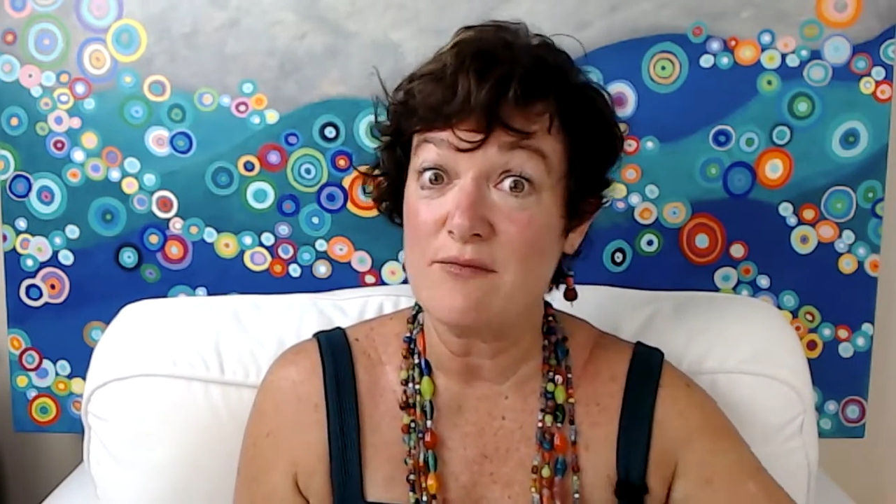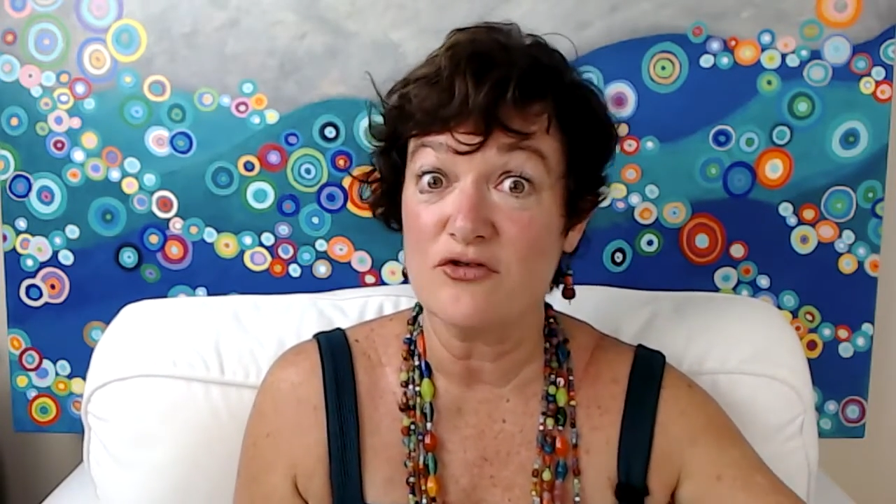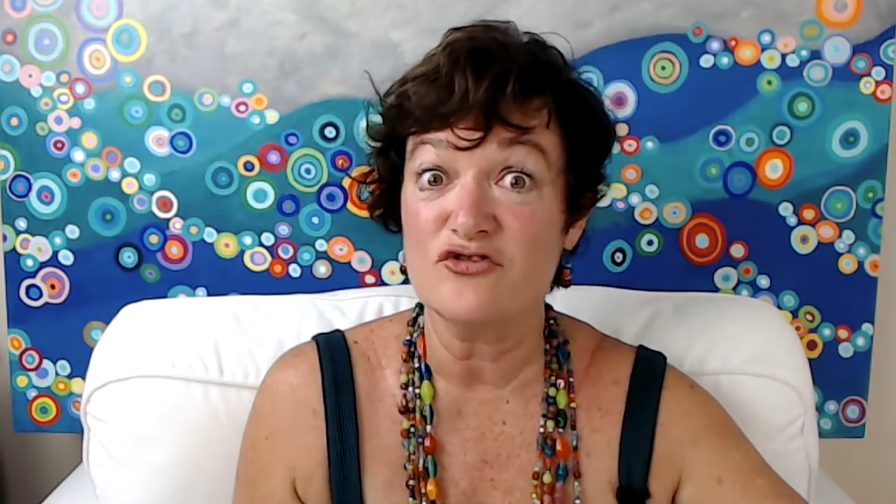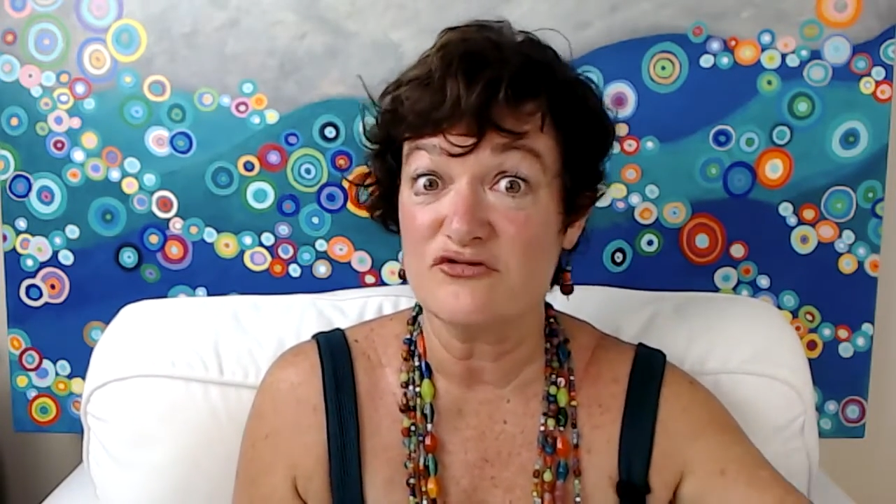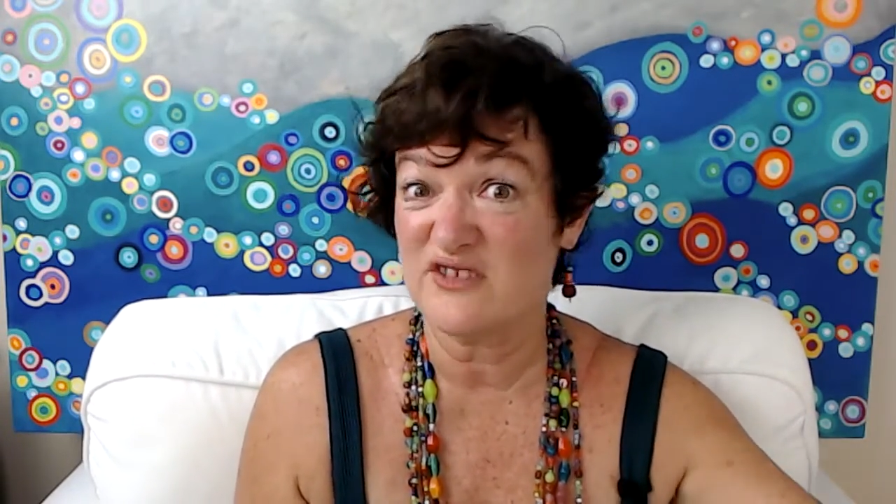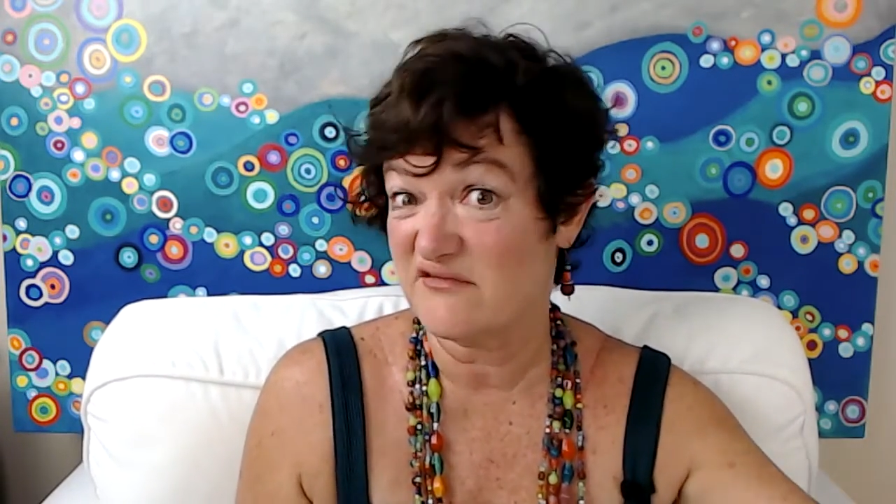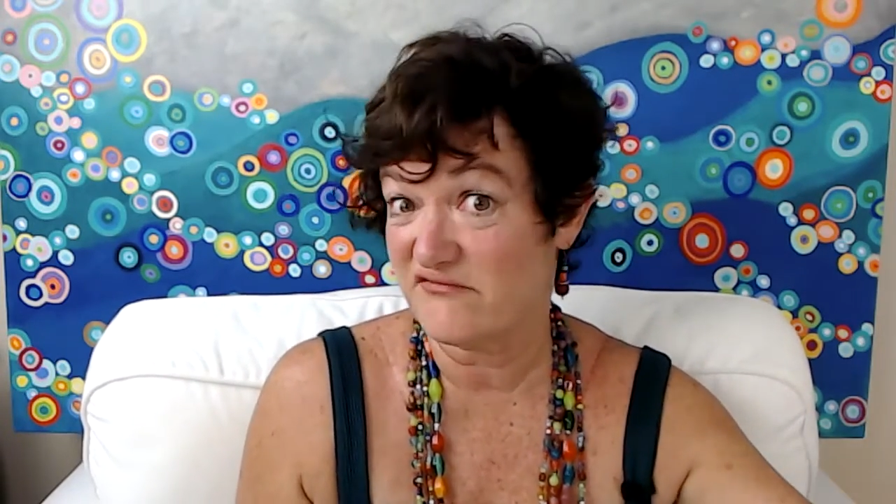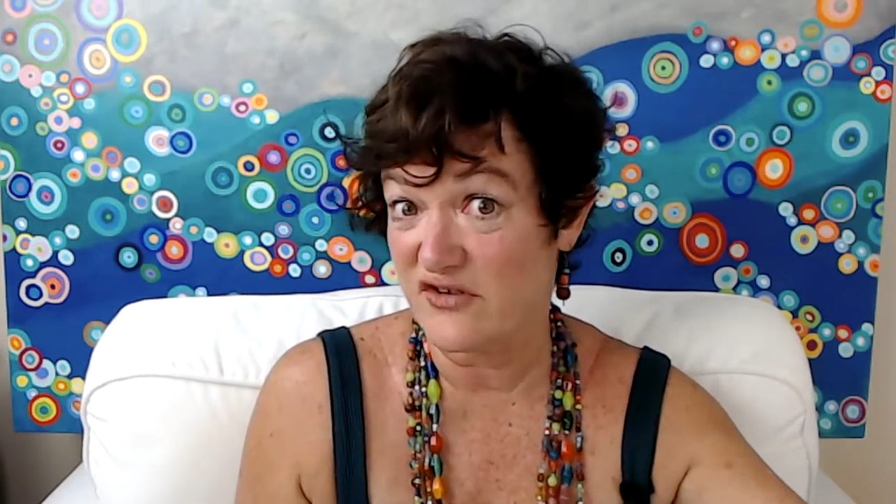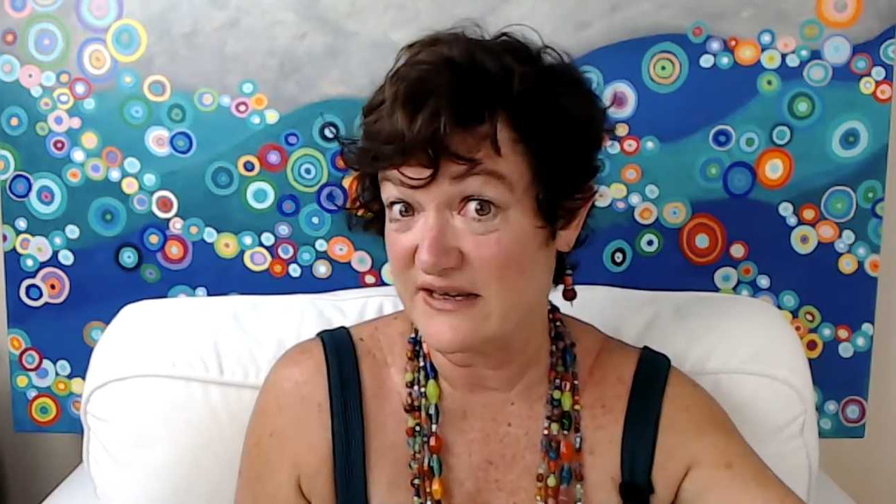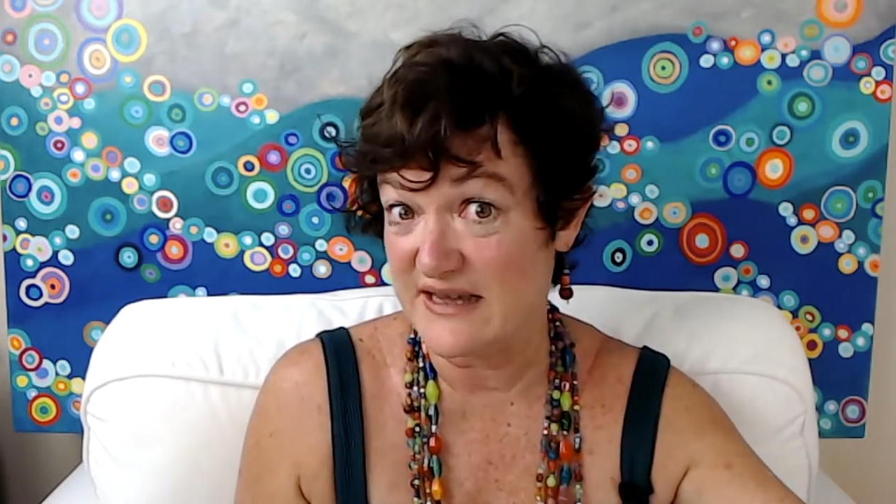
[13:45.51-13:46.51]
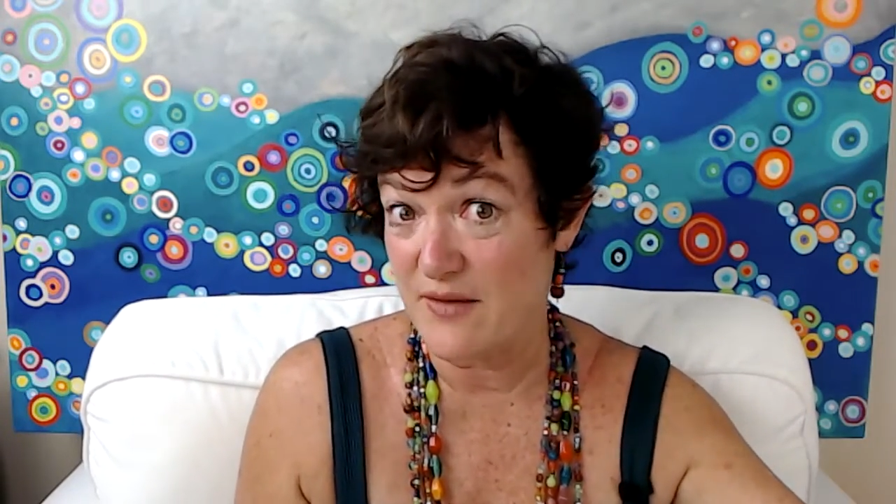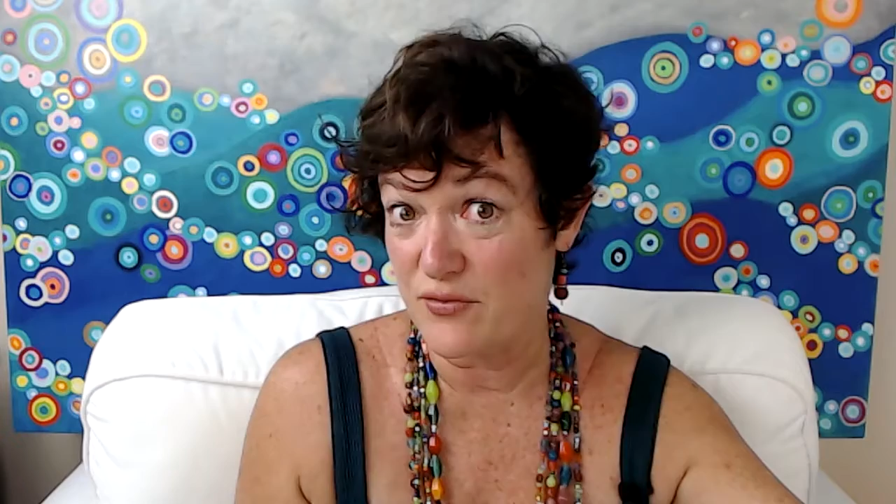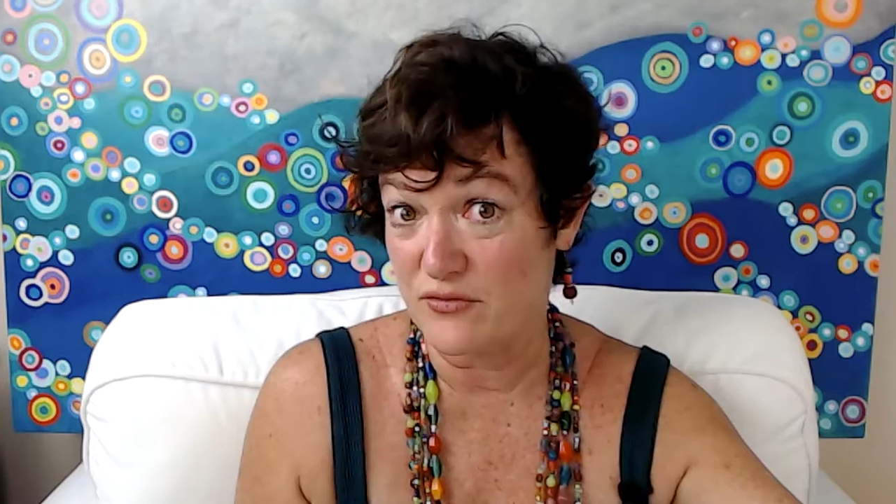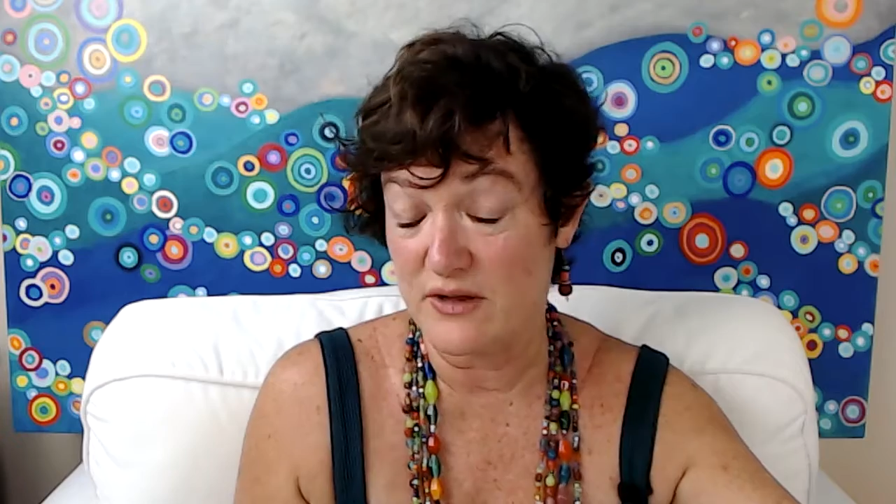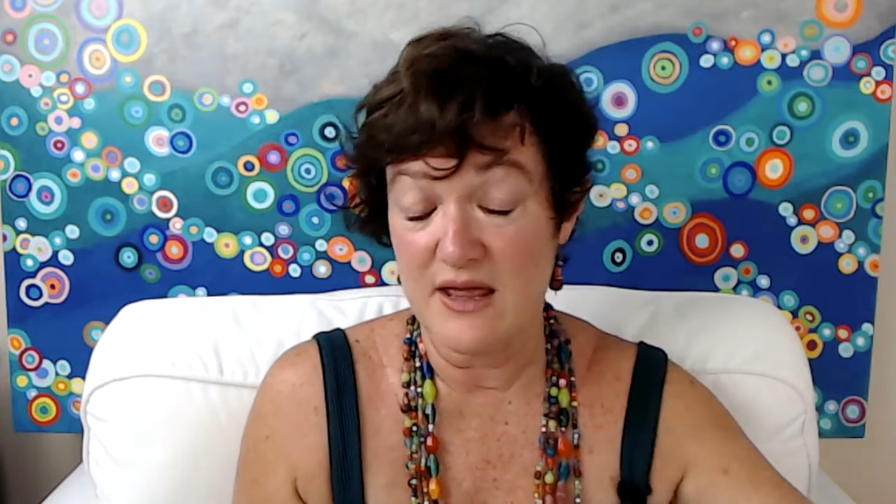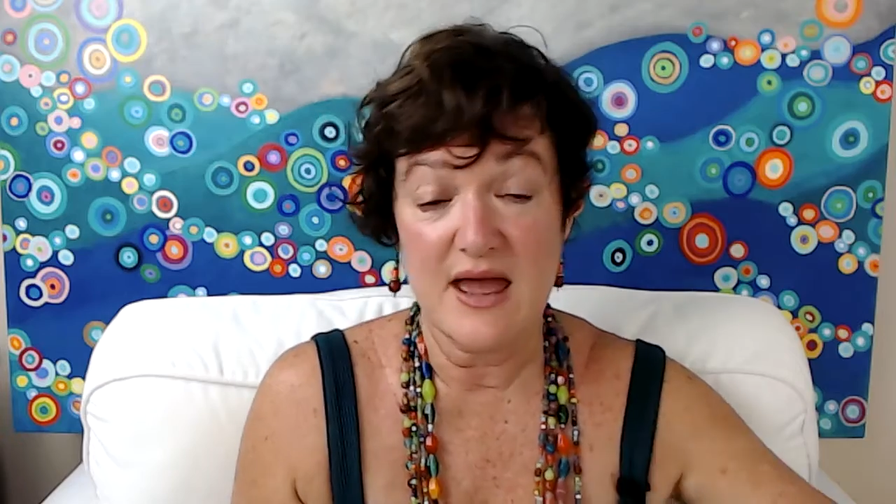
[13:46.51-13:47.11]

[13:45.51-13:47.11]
modules, for example.